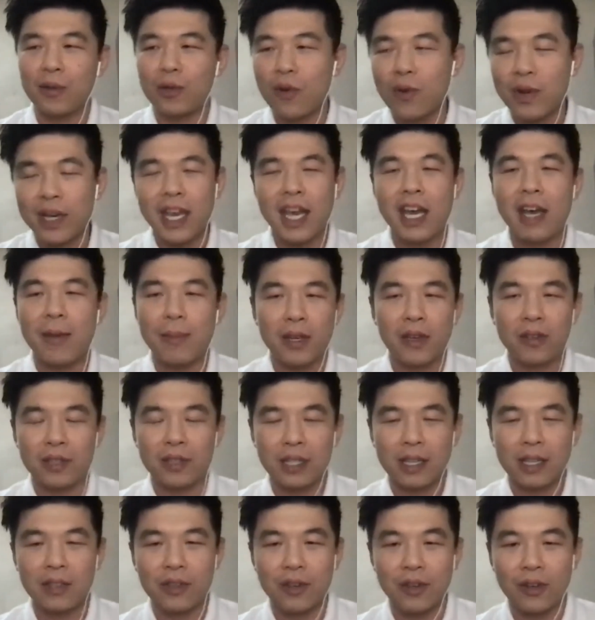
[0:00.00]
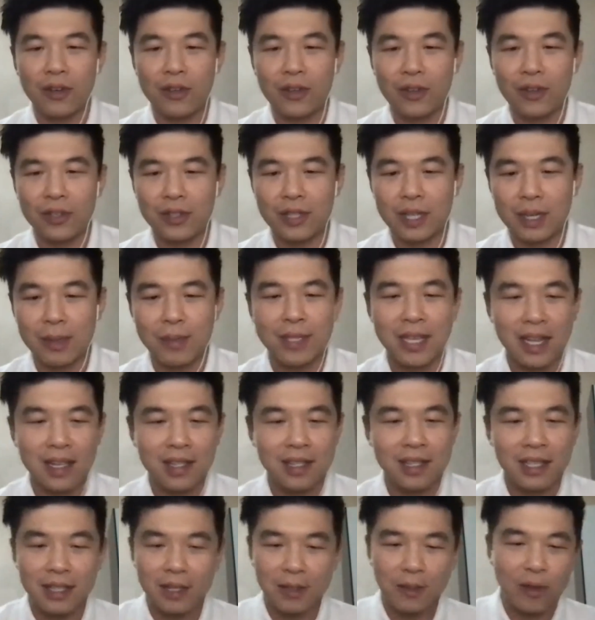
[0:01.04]
care about your
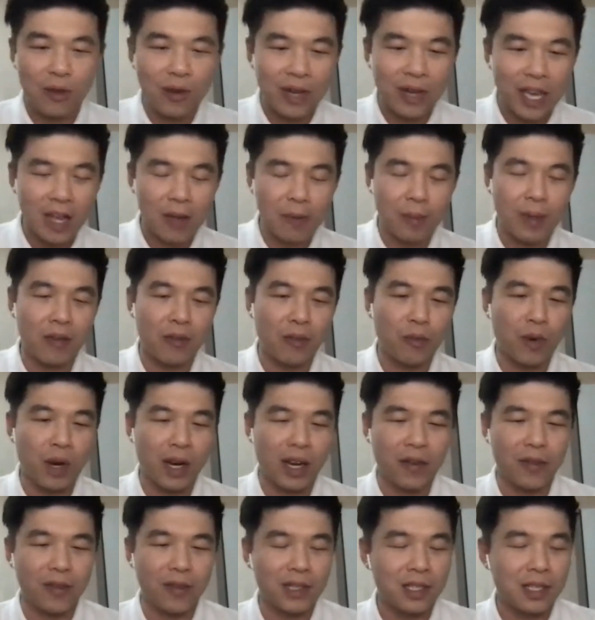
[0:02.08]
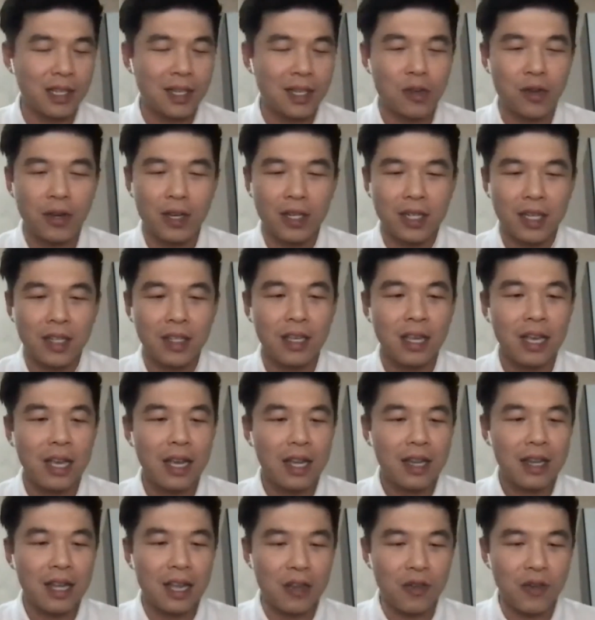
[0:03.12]
circumstances, don't care about whatever situation
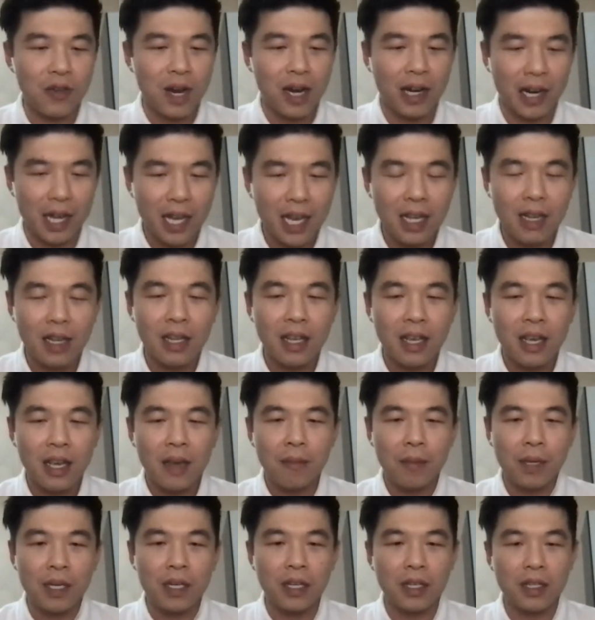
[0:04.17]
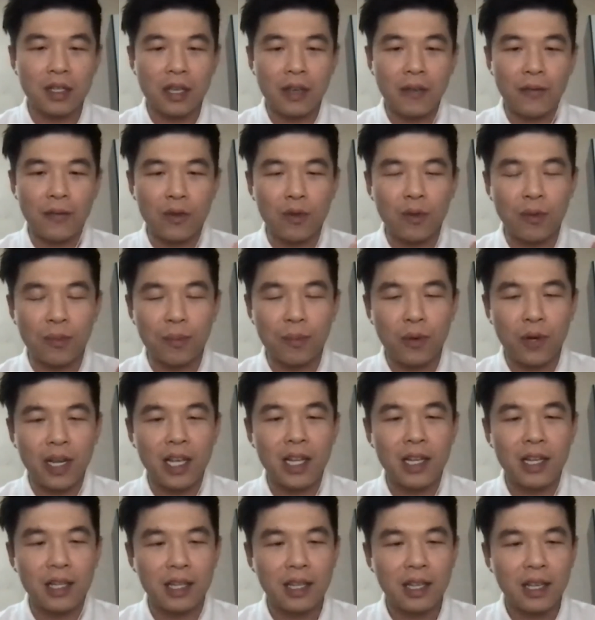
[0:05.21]
that you are in, because if you put
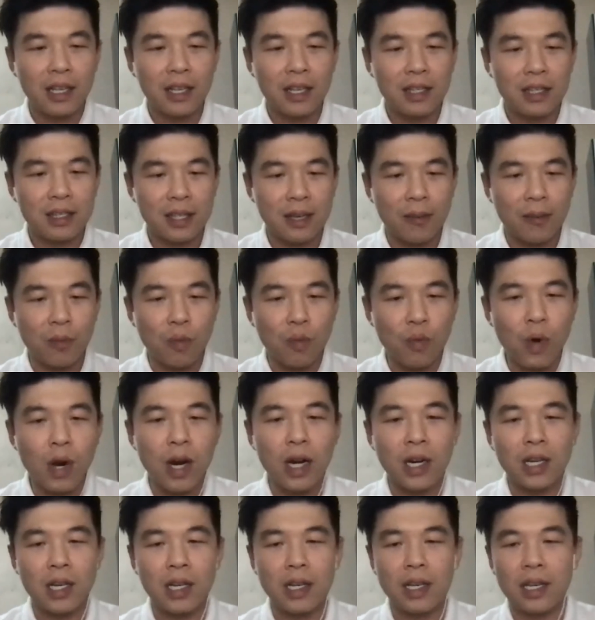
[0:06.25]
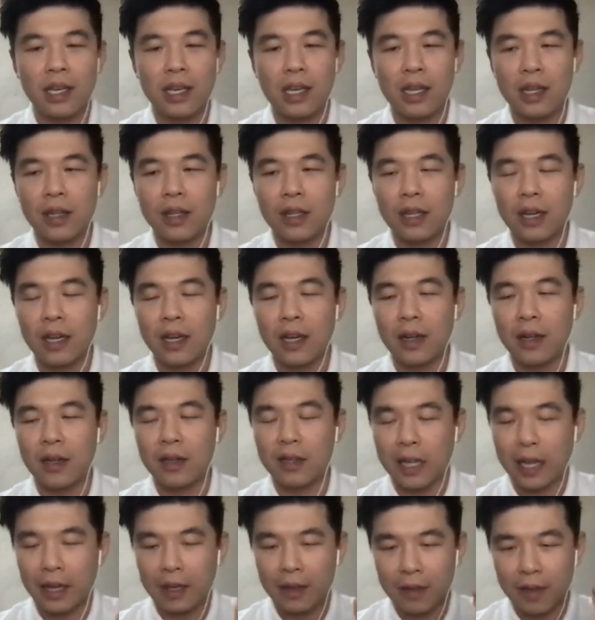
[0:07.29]
in some work in,
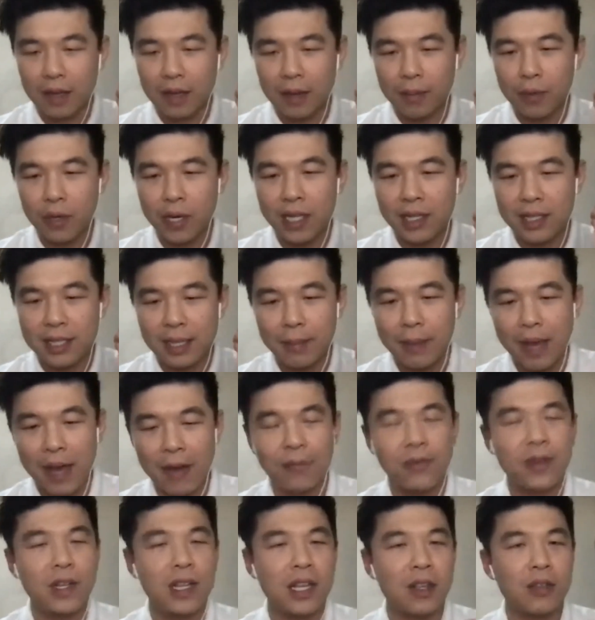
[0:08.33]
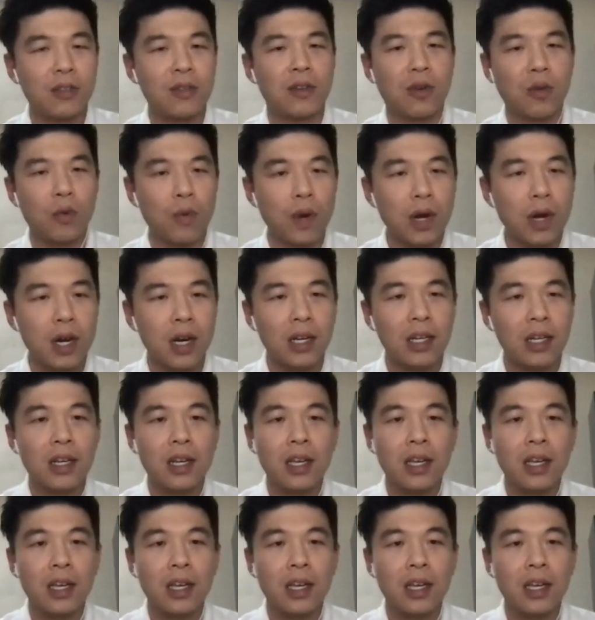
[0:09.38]
put in some effort into your work,